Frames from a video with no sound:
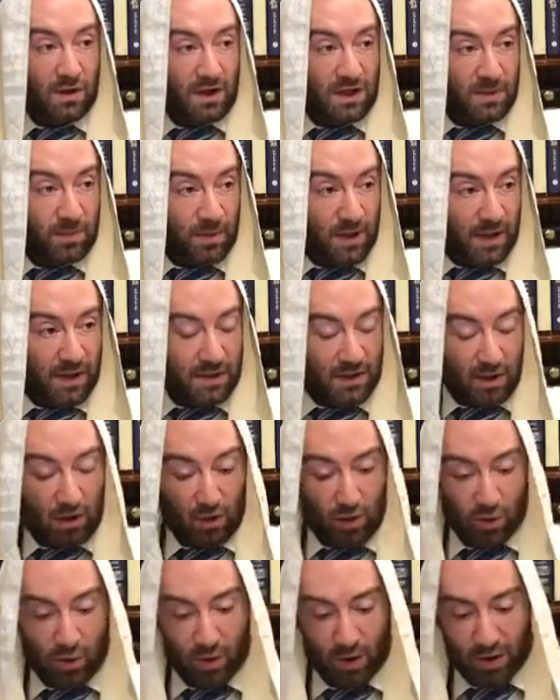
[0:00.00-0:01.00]
expands the
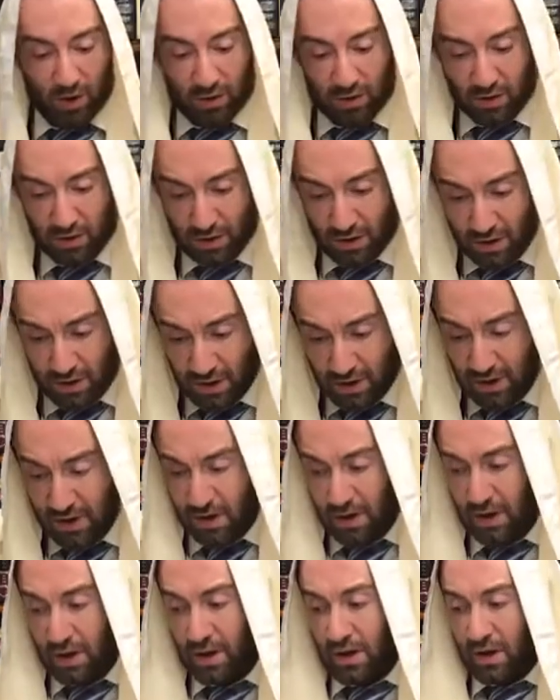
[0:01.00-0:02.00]
whole world.
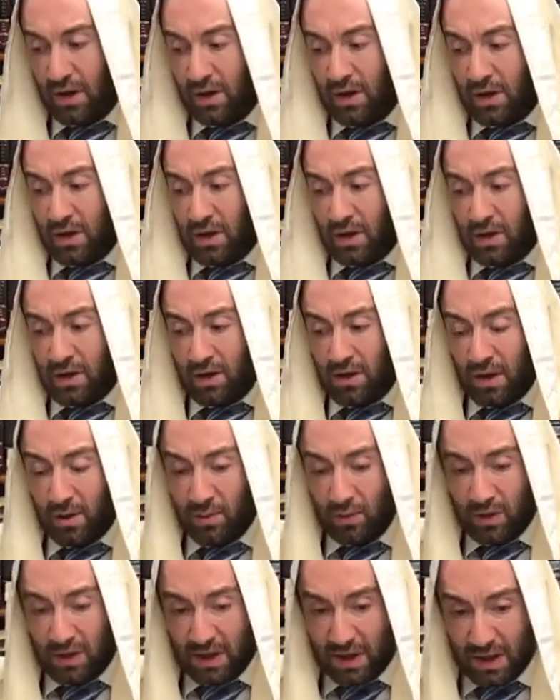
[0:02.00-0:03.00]

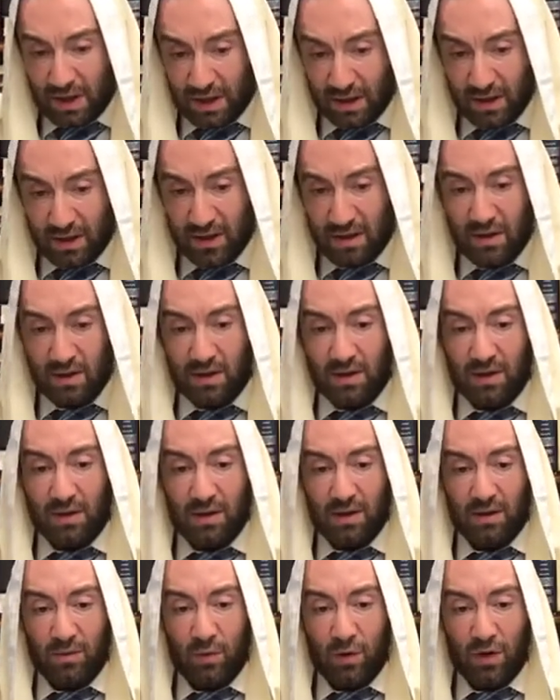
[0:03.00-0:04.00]
Rabotai,
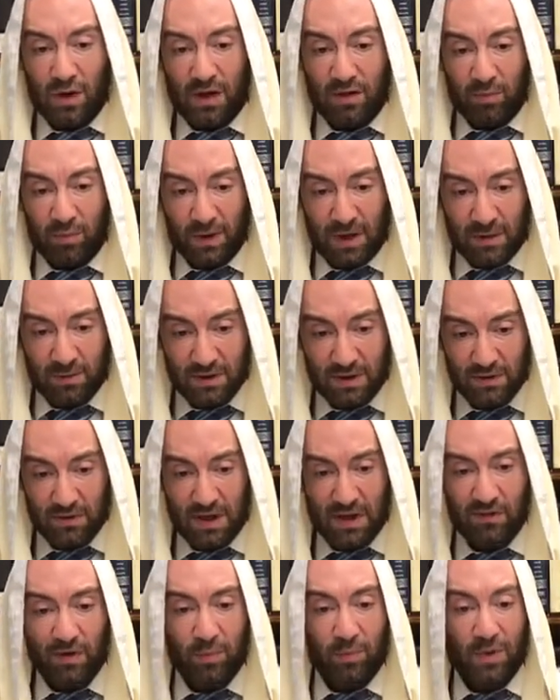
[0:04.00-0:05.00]
we'll have problems. If
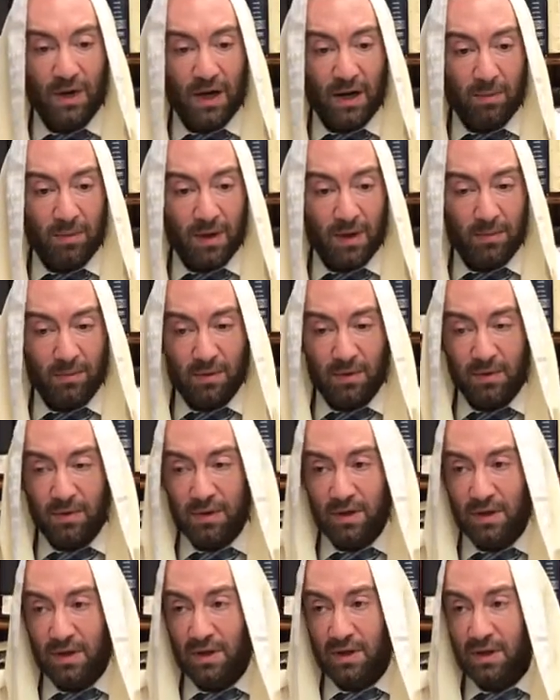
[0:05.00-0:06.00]
you have a problem,
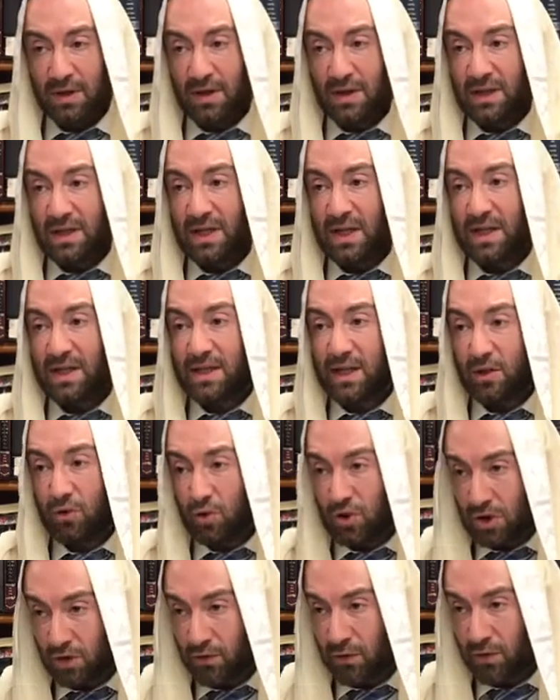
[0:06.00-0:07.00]
is there a
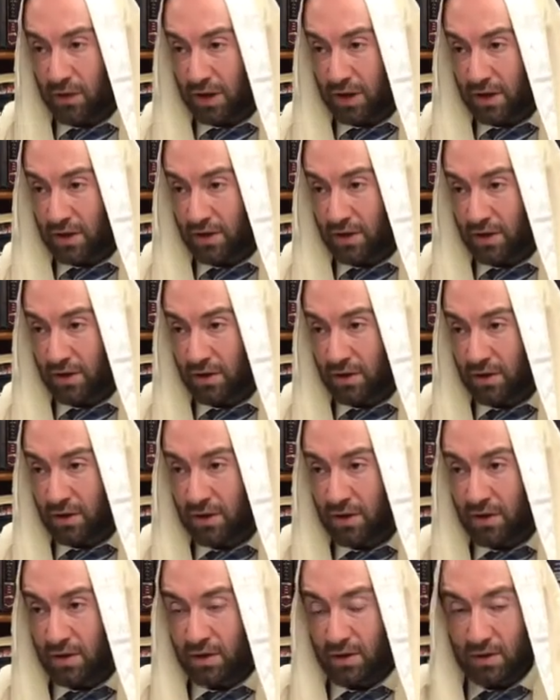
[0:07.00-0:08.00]
solution for it?
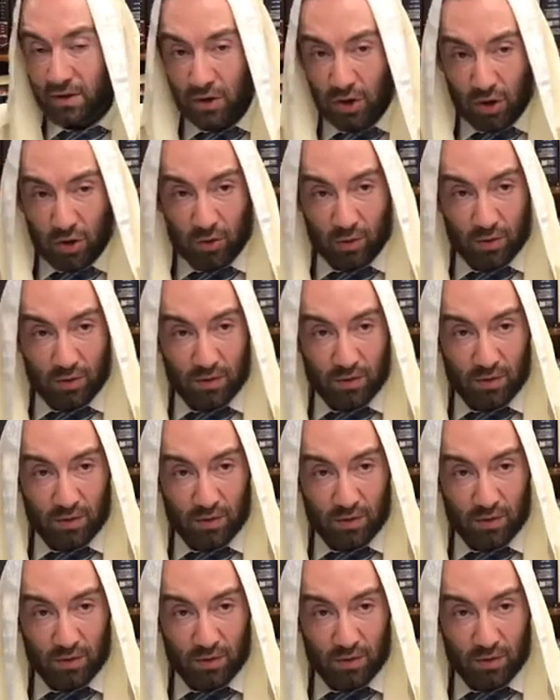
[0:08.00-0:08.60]
No.